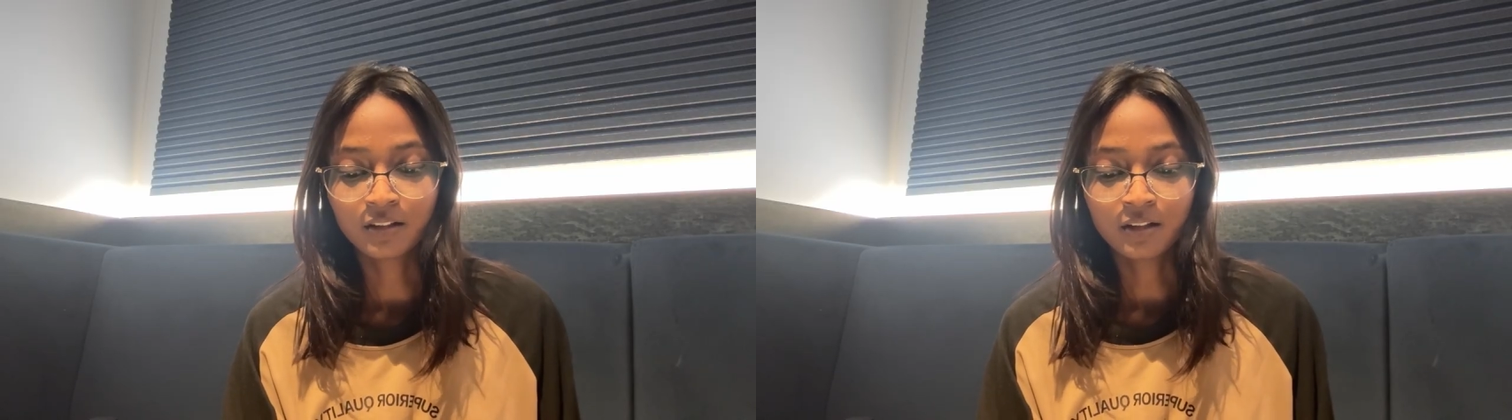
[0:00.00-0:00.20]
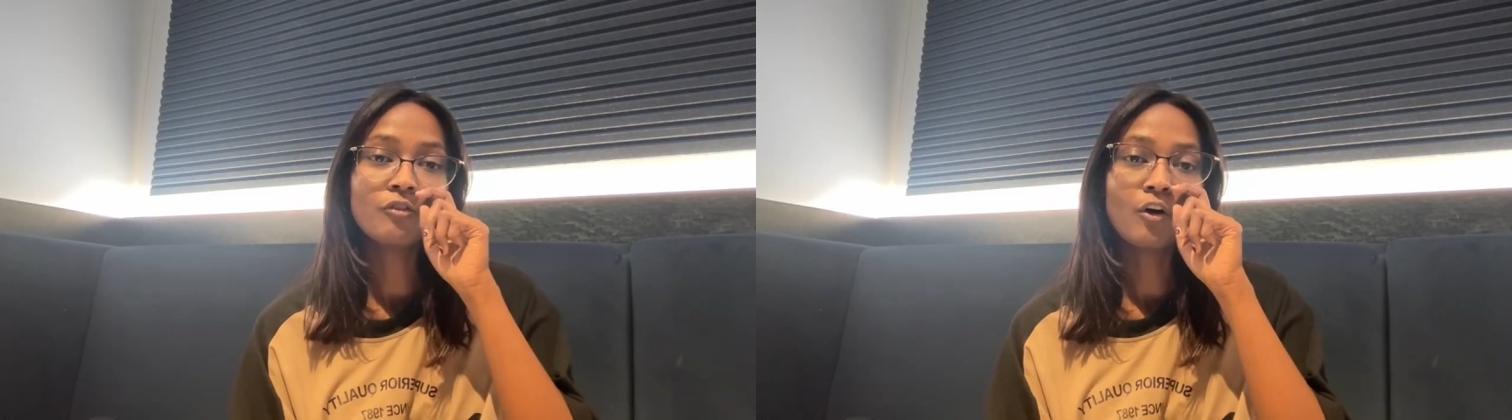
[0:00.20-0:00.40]

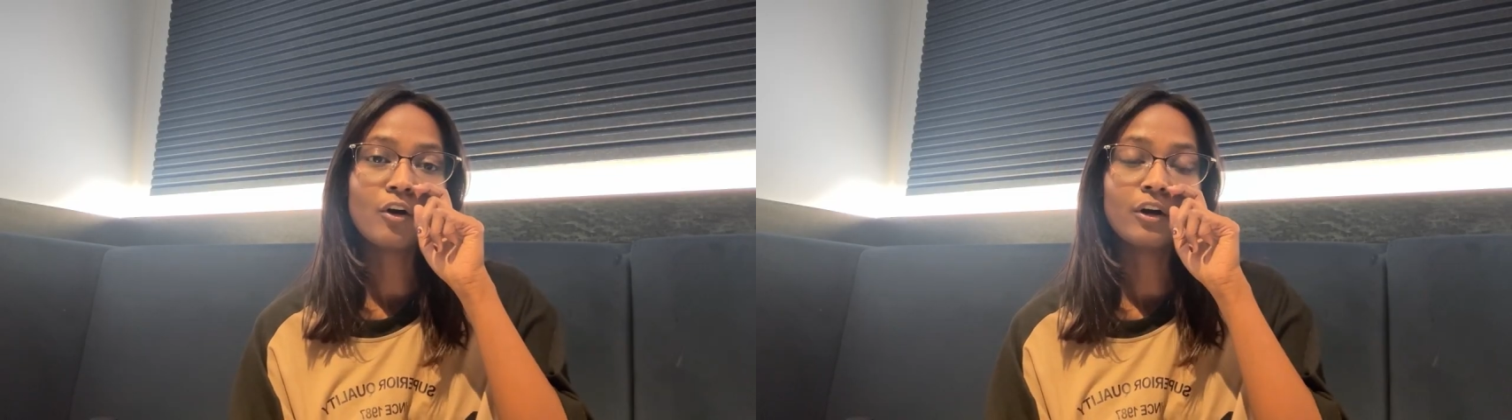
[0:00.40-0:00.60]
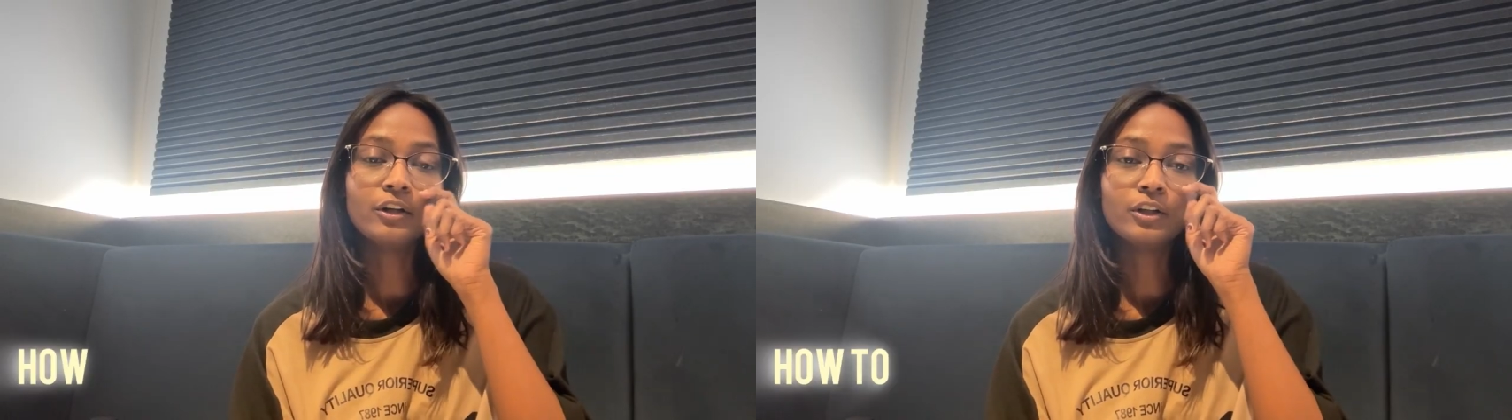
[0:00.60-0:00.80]

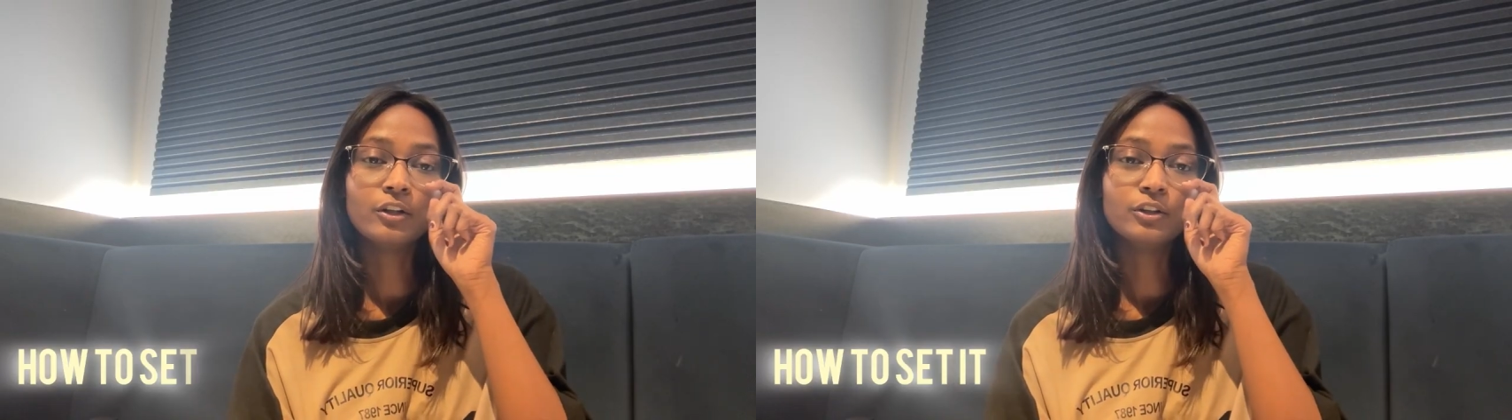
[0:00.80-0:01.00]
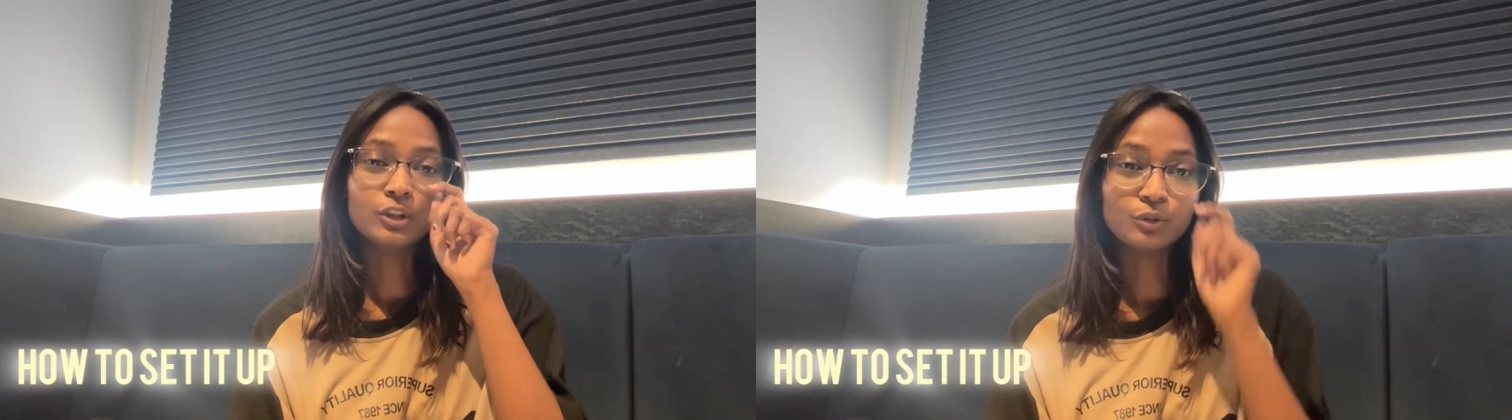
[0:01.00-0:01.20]
For
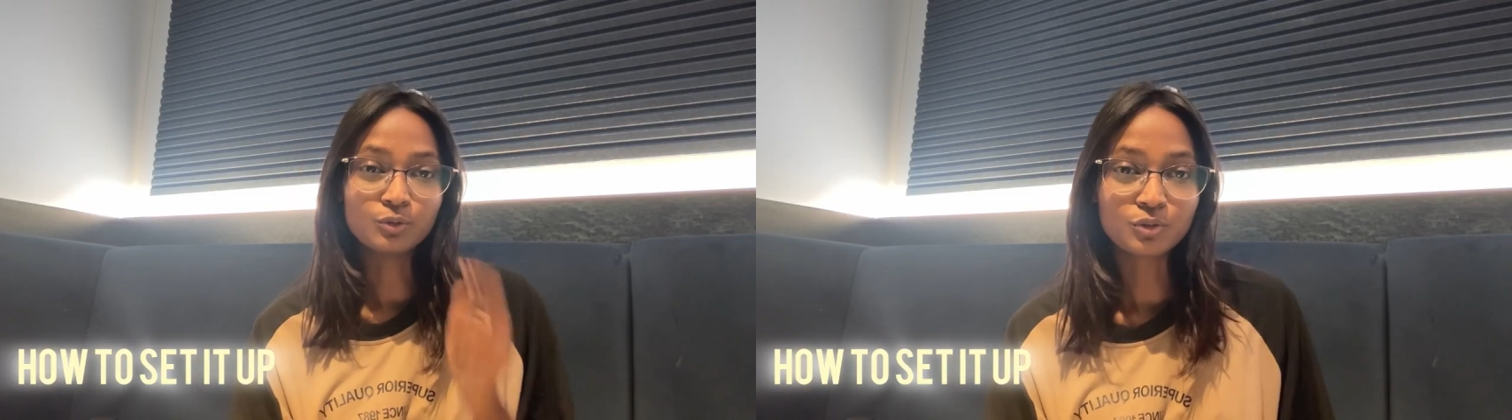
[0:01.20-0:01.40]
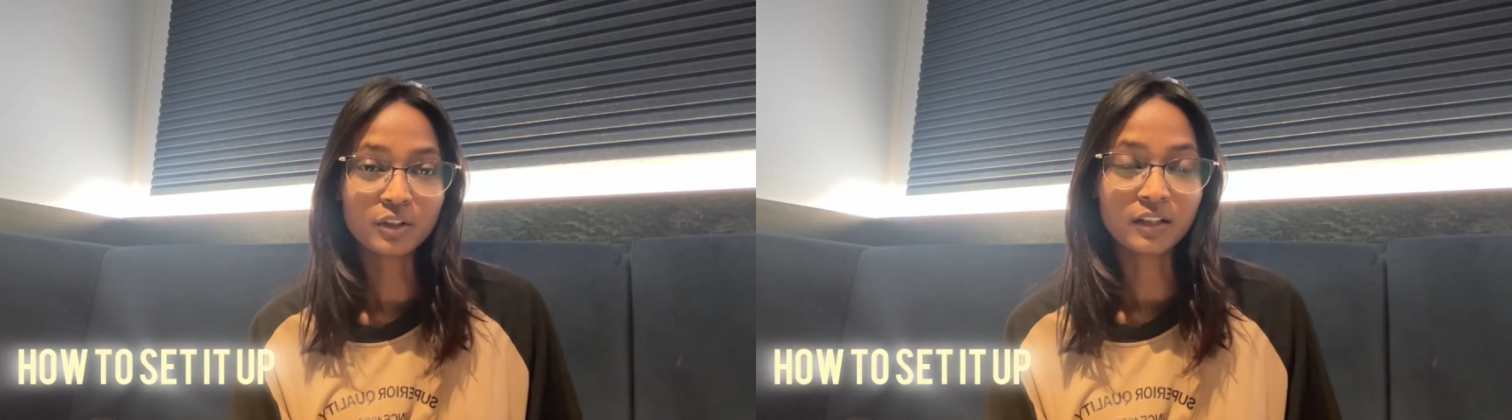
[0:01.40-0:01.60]
you
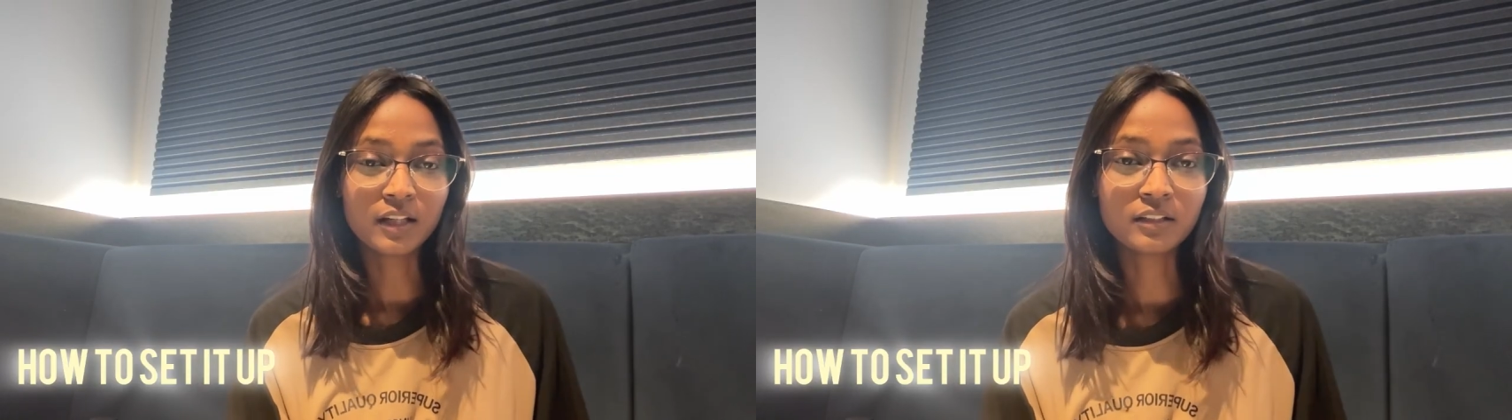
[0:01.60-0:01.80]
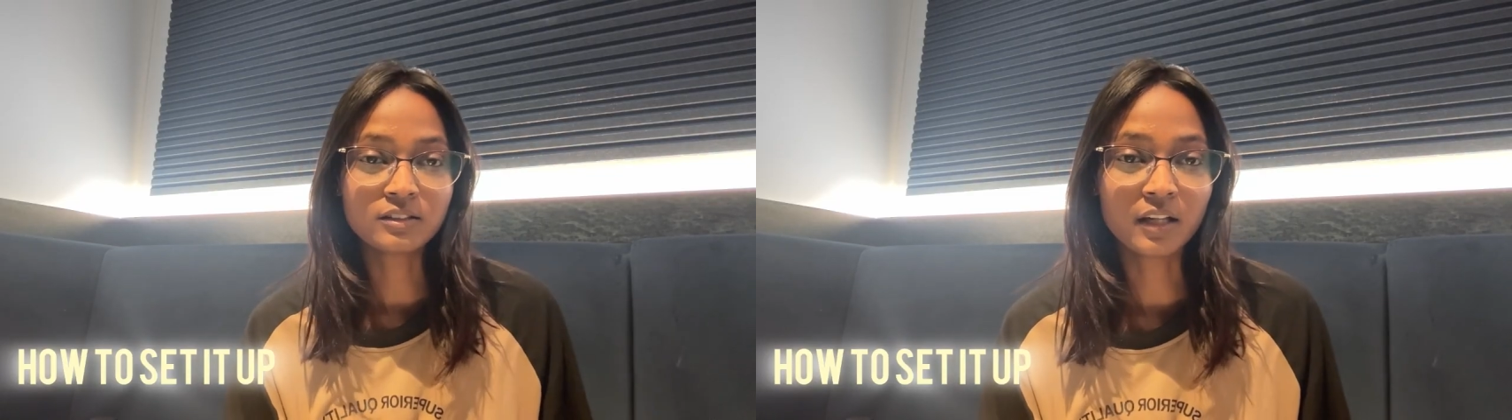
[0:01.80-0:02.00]
to
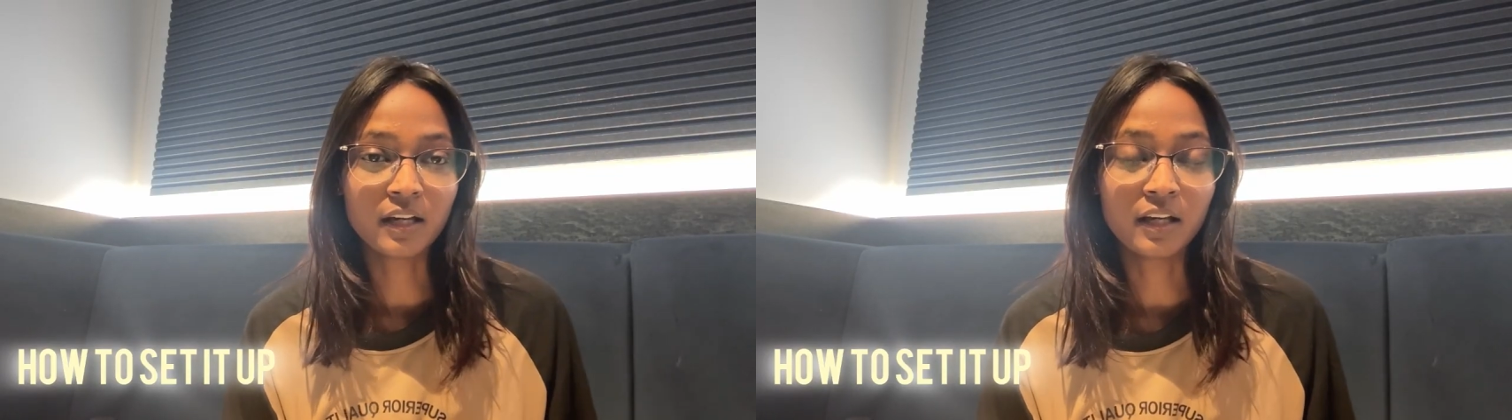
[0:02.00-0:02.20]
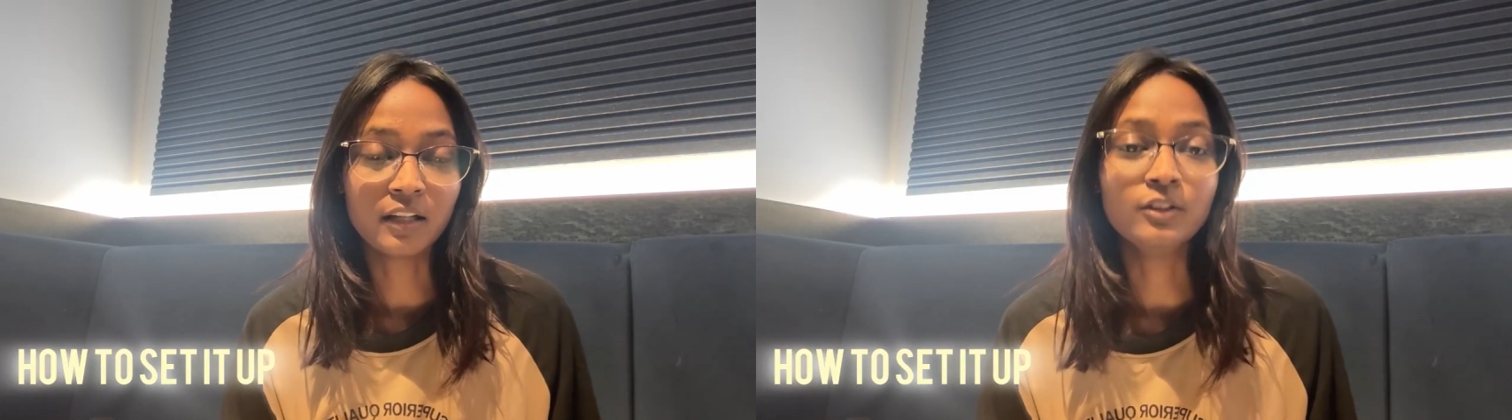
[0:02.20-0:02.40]
connect
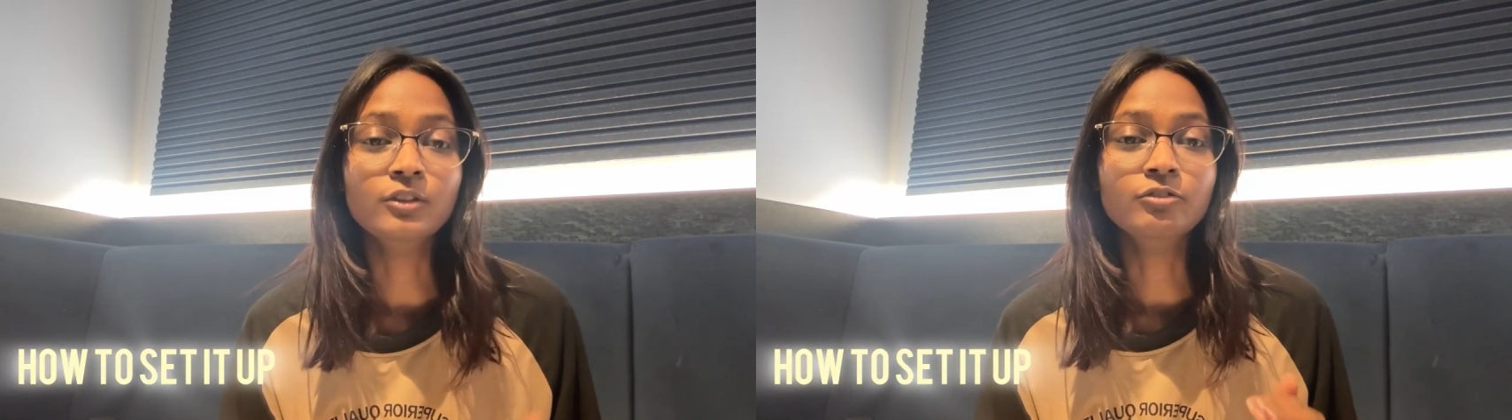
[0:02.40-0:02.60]
and